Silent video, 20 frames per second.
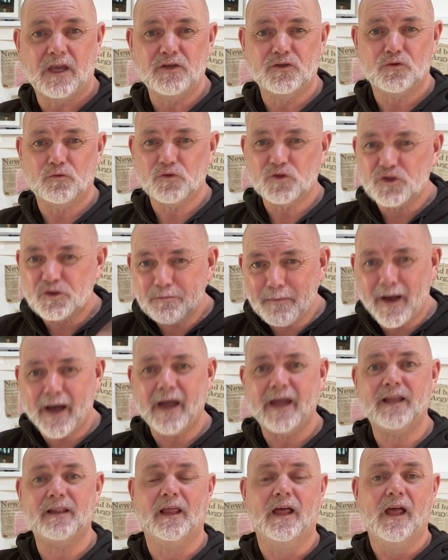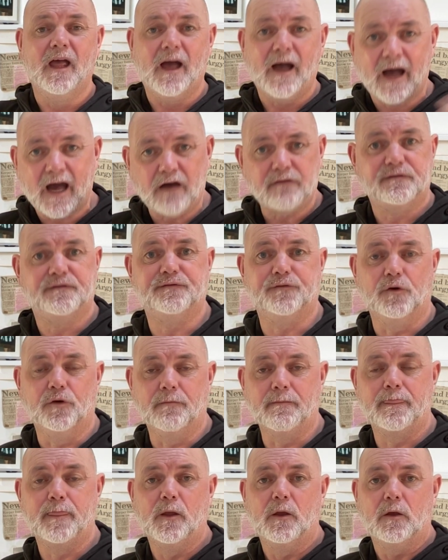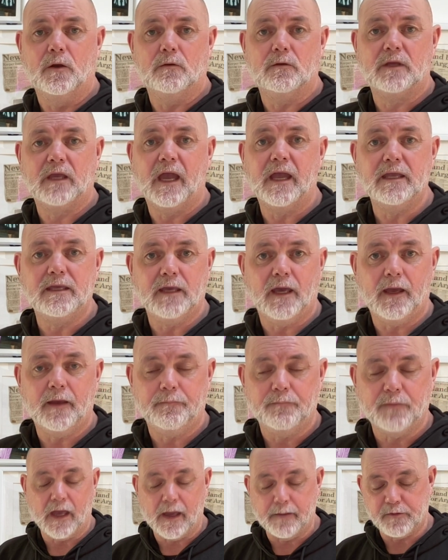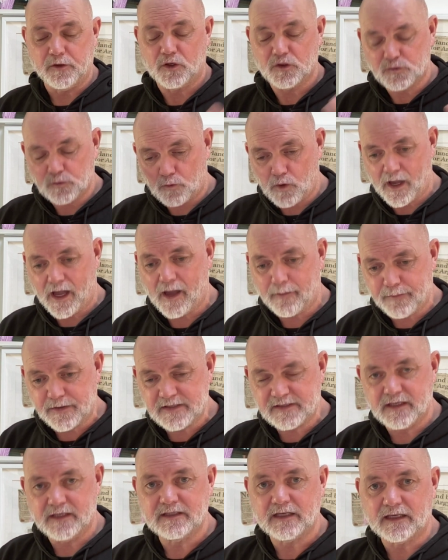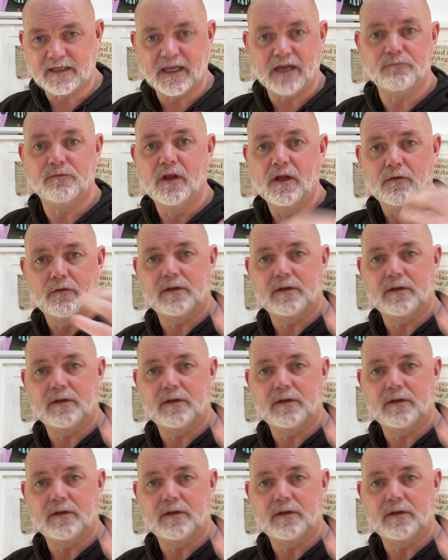So smile, have fun, okay, yeah? Because what happens is, again,